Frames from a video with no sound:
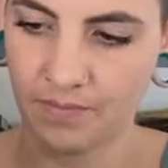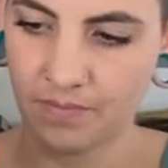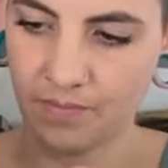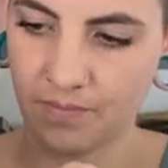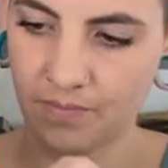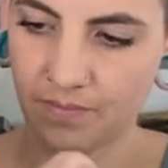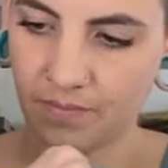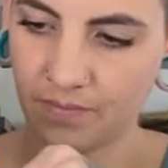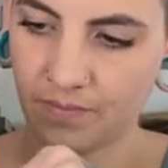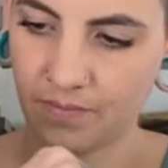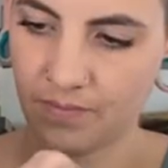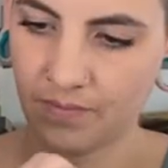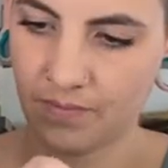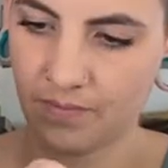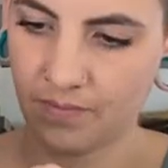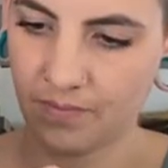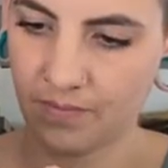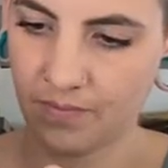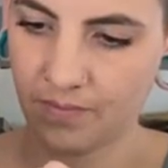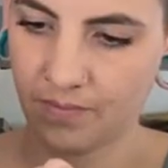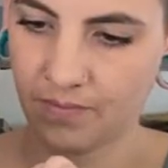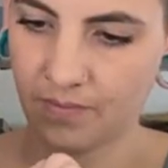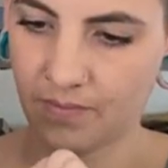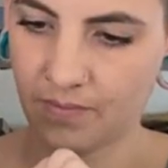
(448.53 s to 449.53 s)

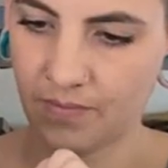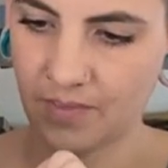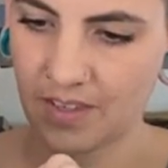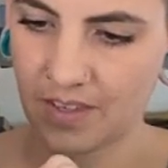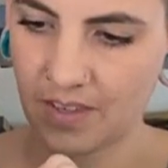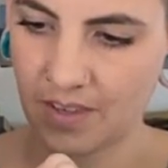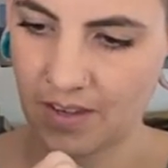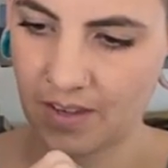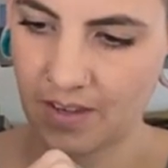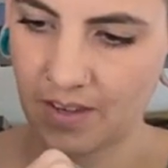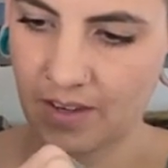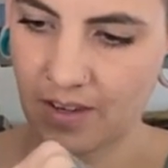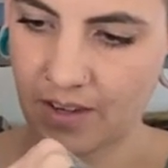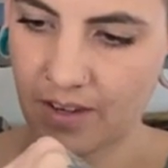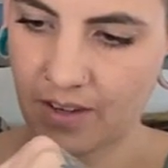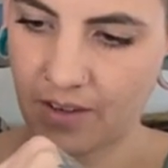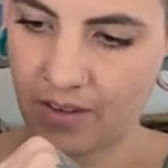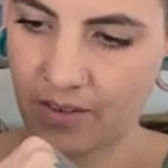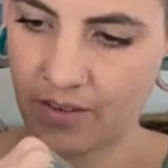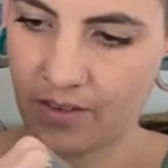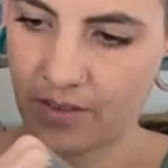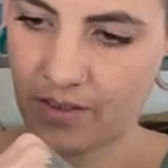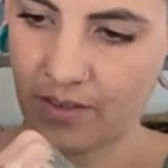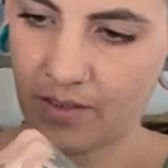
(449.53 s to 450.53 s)

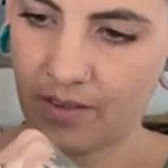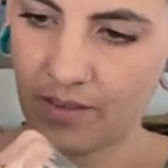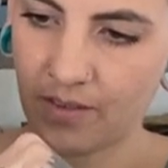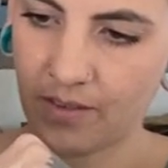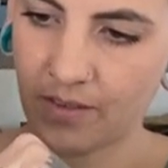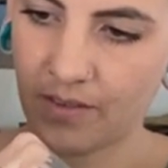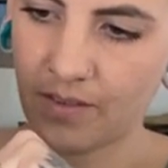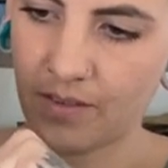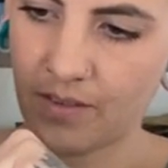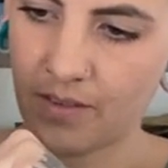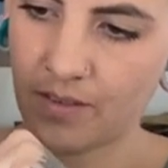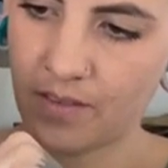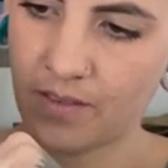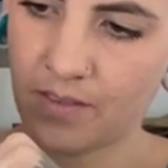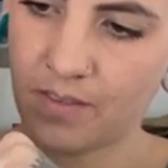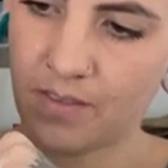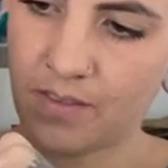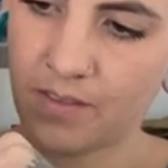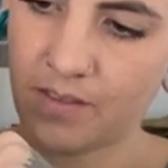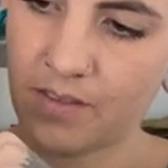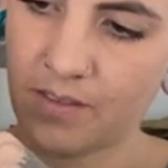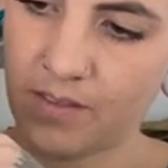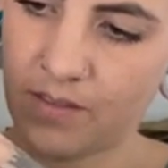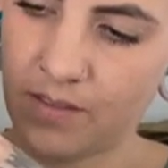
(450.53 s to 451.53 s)

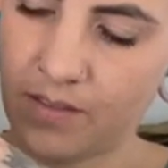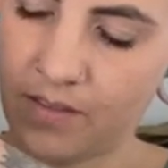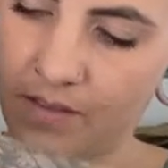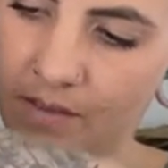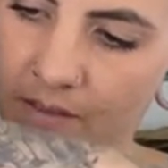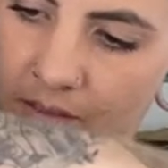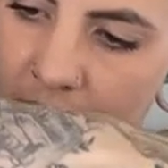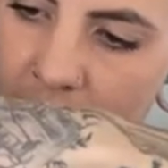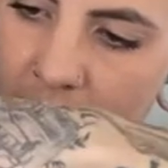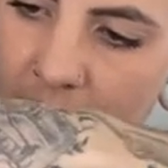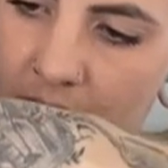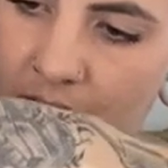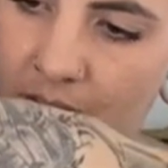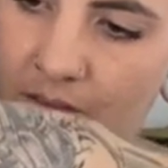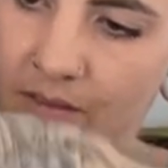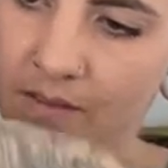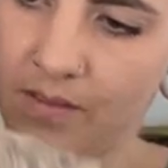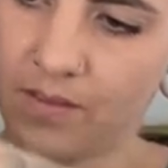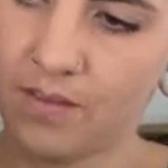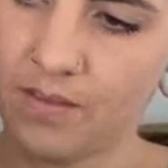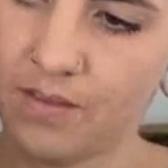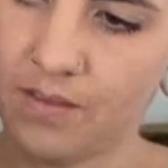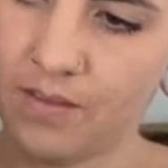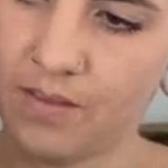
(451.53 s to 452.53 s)

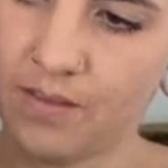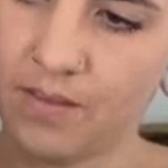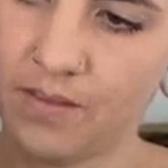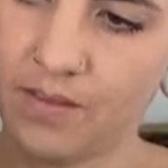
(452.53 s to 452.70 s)
No one is speaking in this clip.